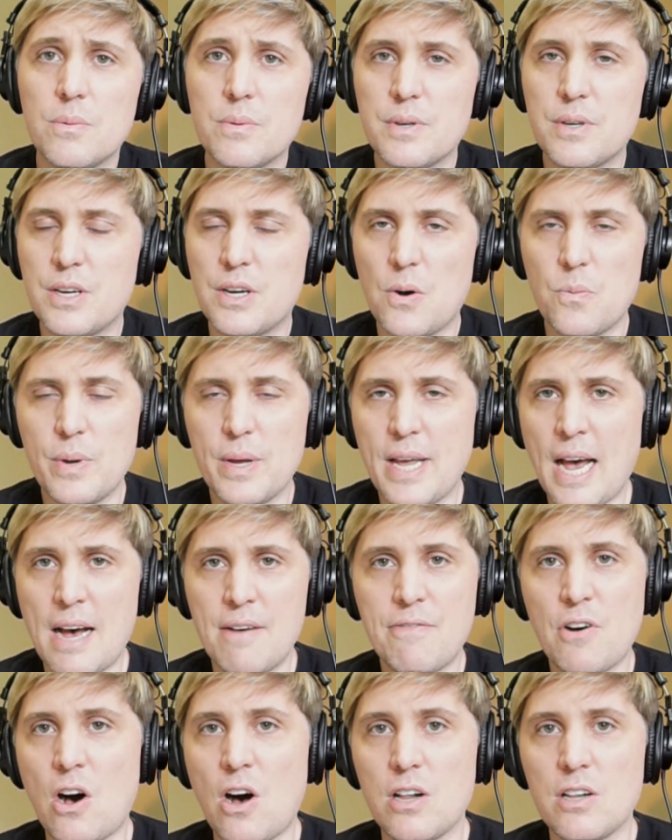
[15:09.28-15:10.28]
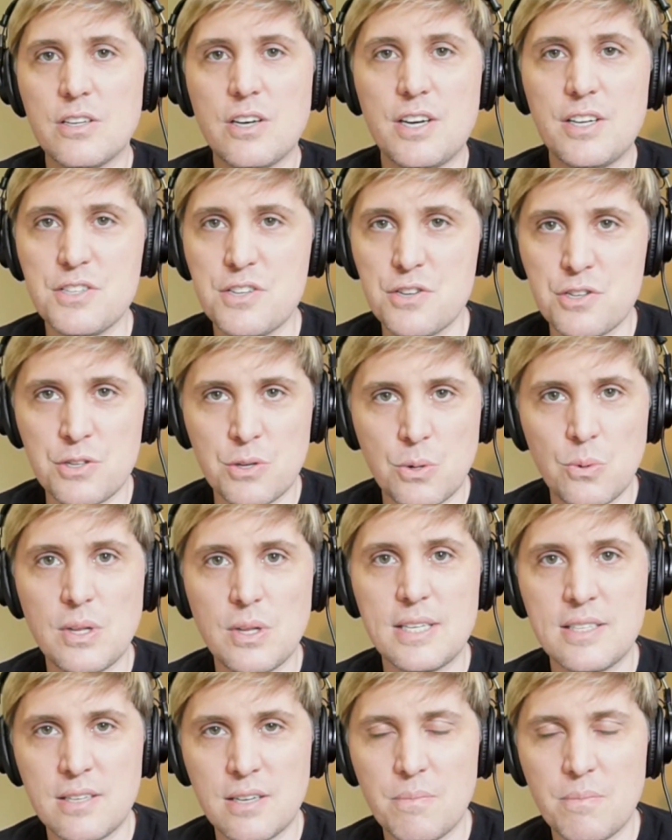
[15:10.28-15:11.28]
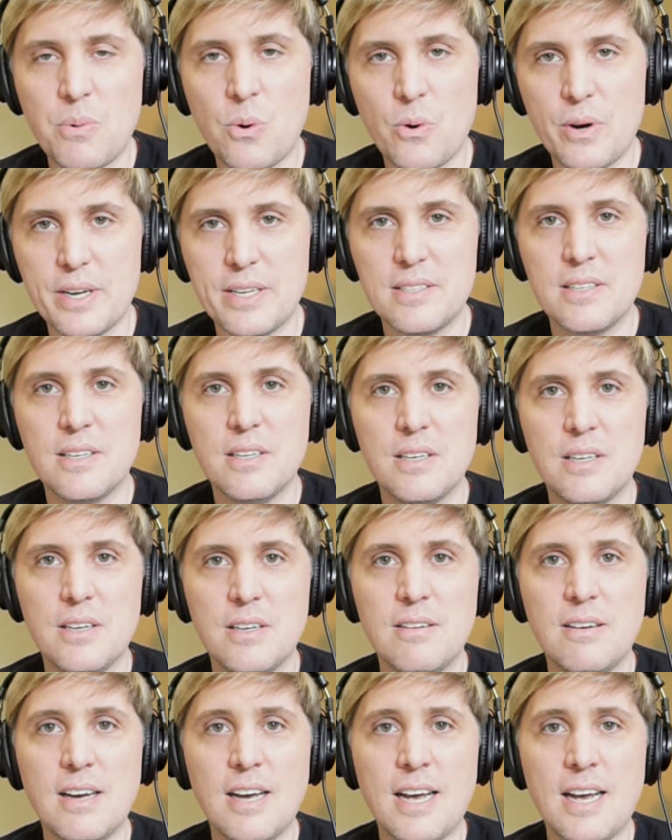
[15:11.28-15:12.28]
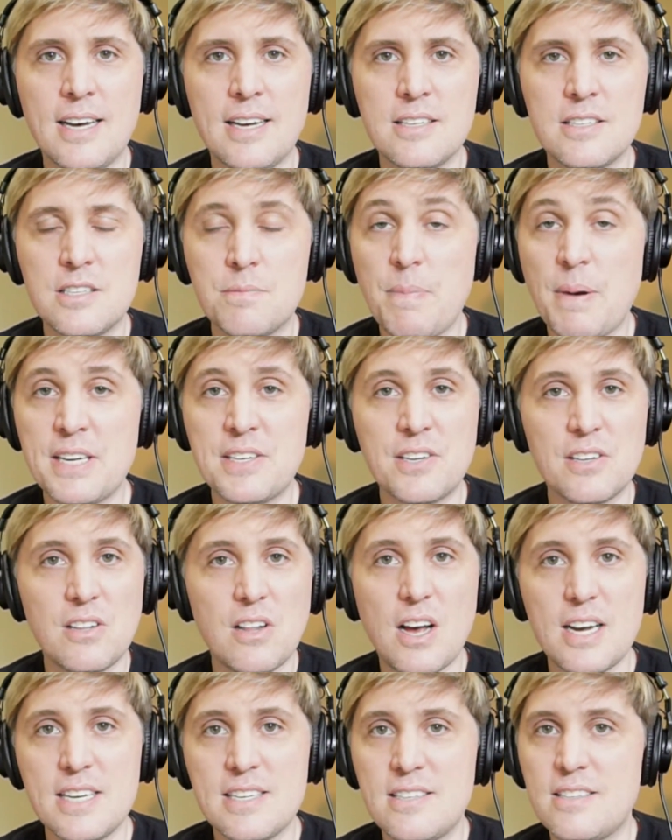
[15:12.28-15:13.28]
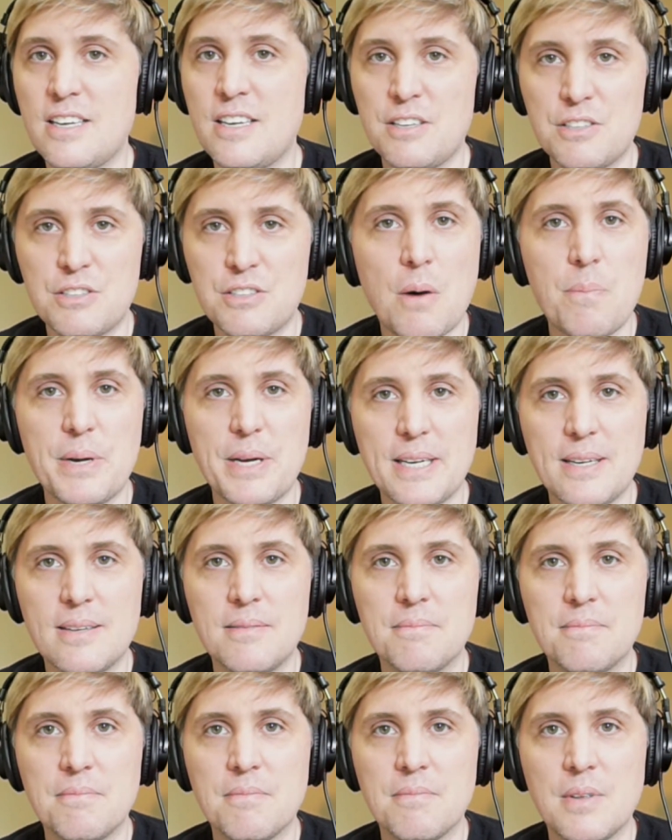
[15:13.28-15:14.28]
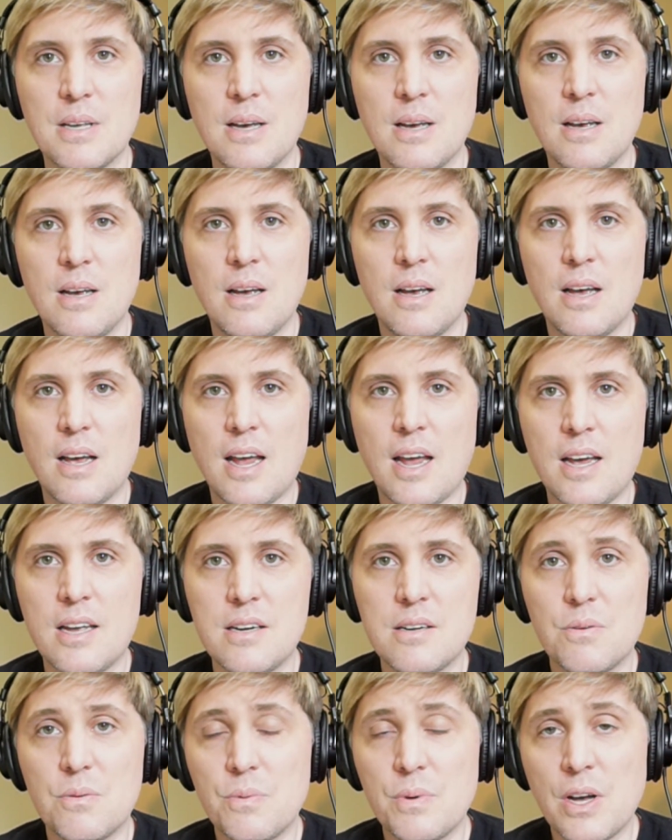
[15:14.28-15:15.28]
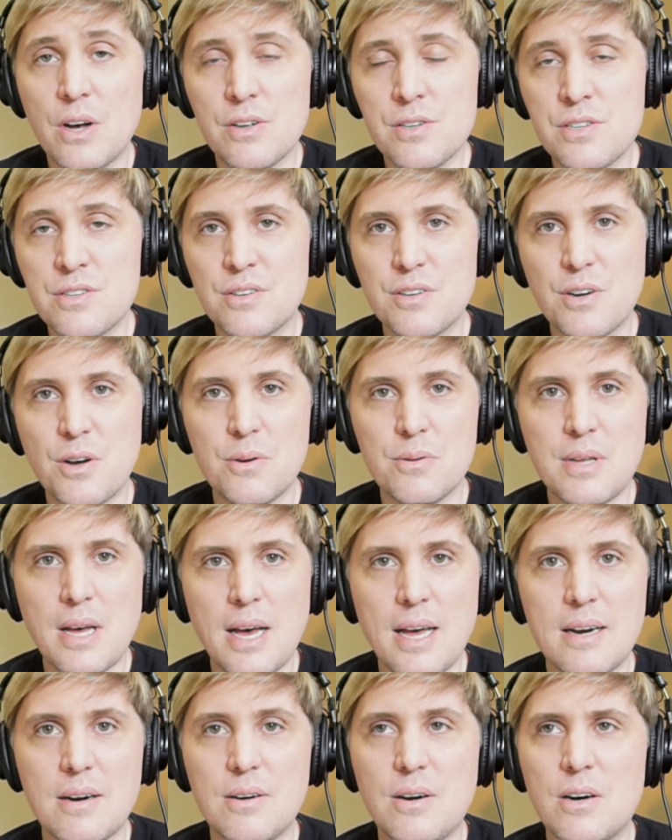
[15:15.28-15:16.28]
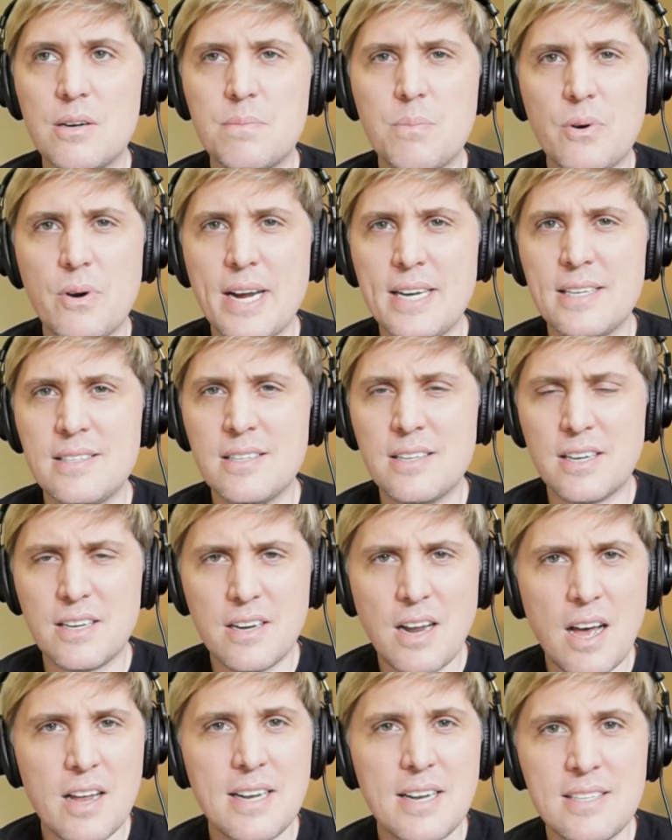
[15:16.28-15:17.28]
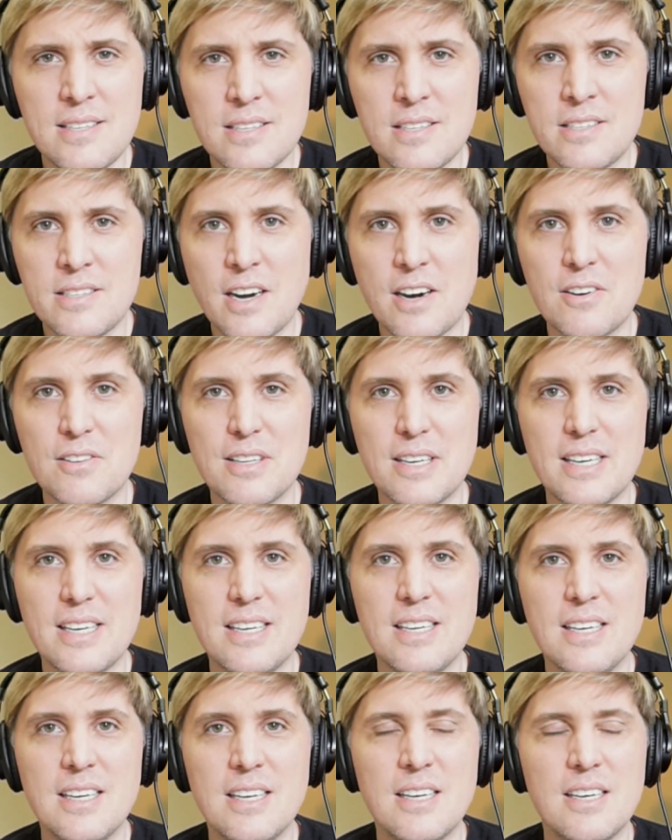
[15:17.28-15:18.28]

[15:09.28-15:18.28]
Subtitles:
you know, we have all gone to school at some point and specialized in a topic. And we also know that our brains cannot necessarily